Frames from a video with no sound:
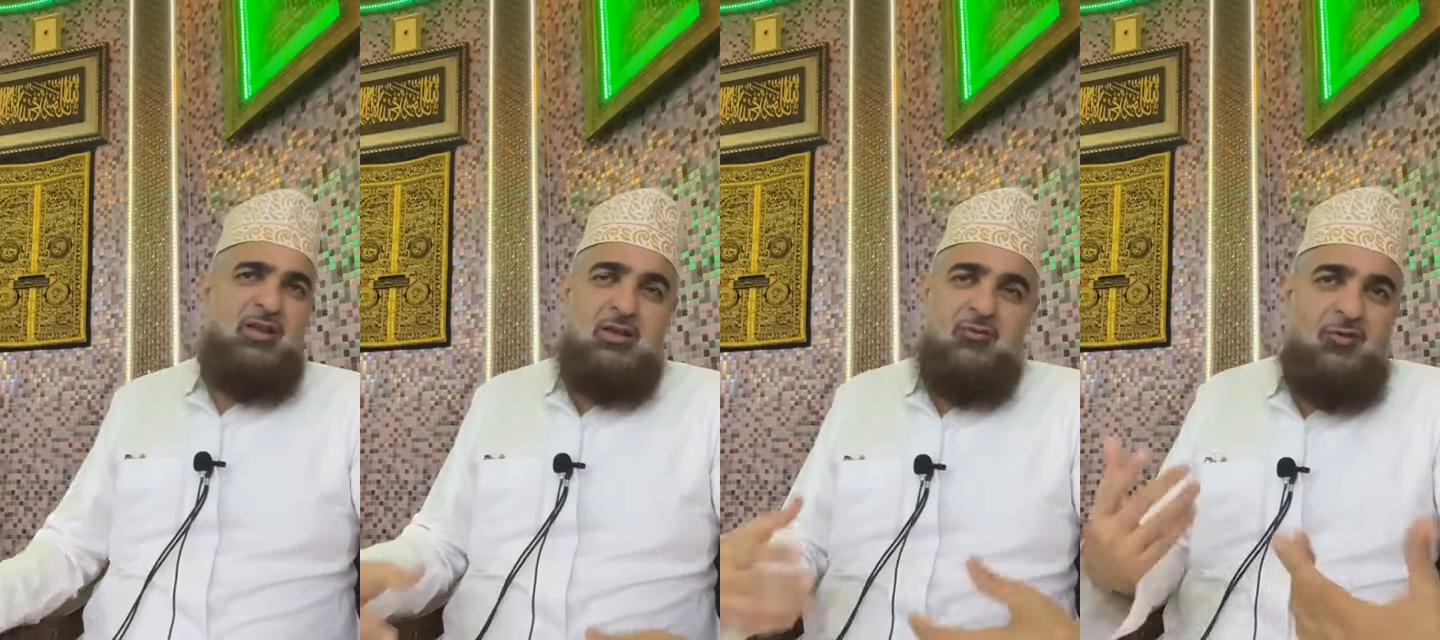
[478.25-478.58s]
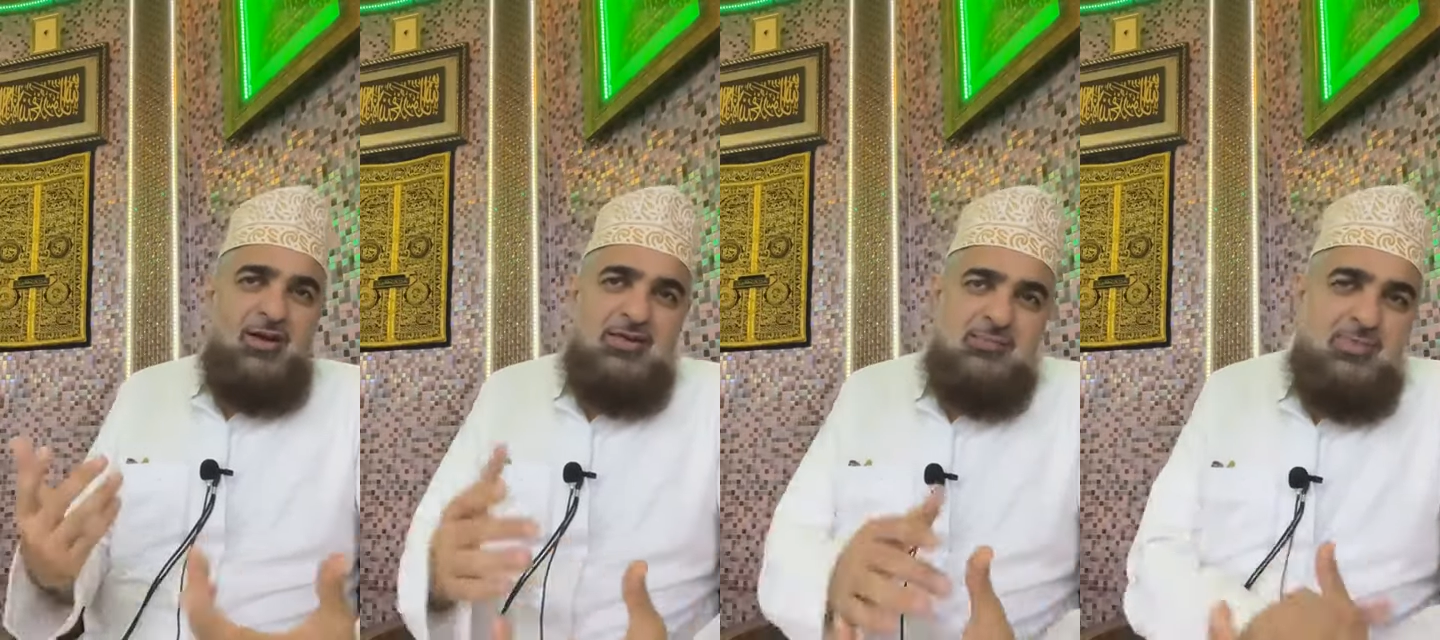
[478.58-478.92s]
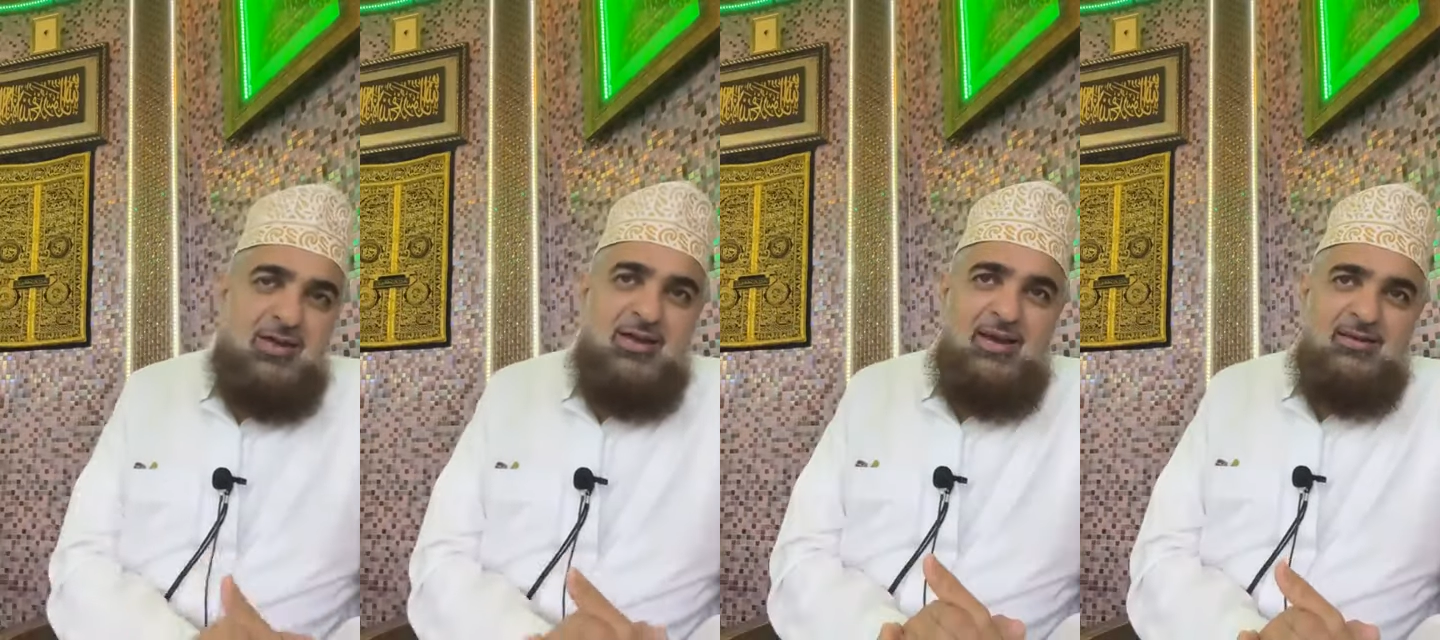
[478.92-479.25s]
So when the
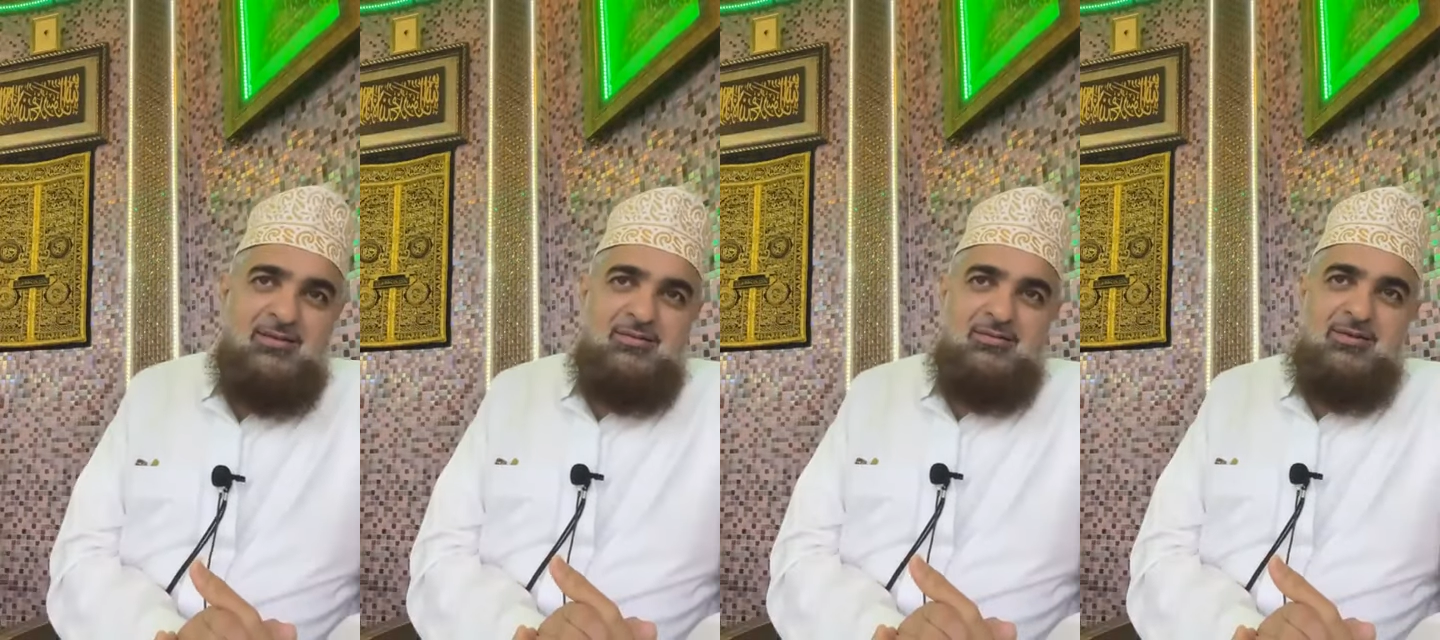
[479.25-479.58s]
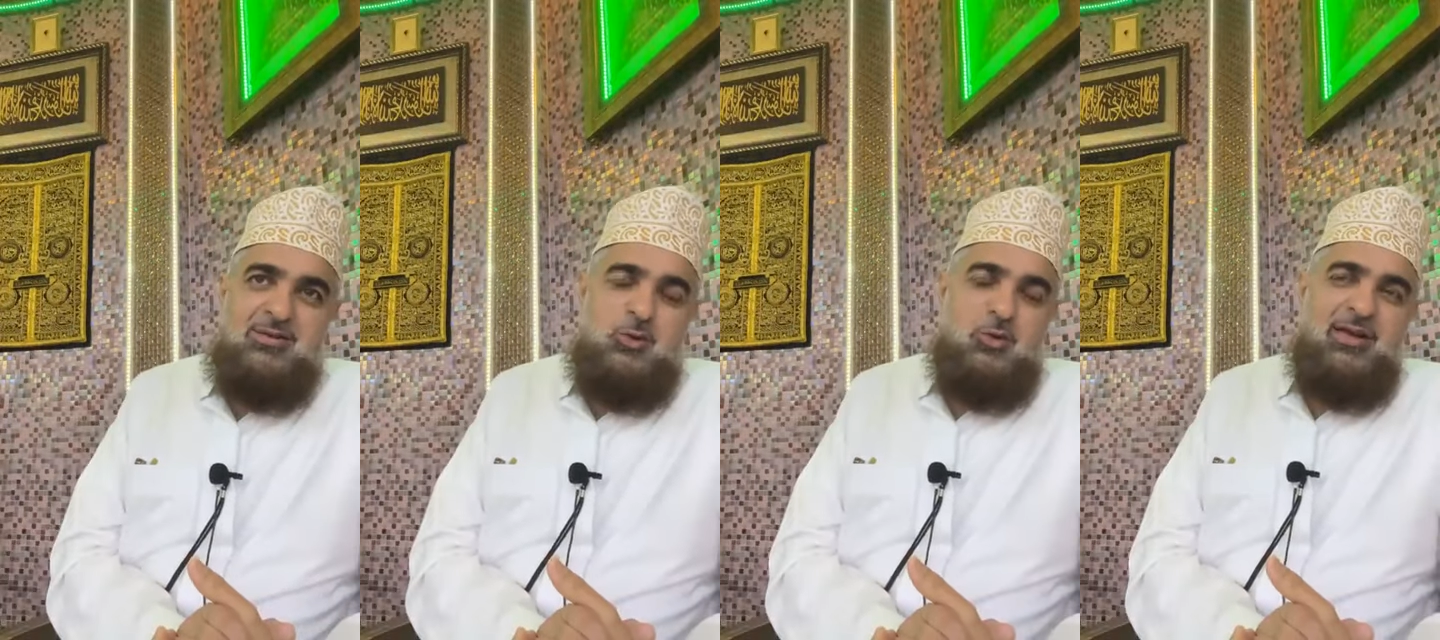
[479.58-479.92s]
fight began,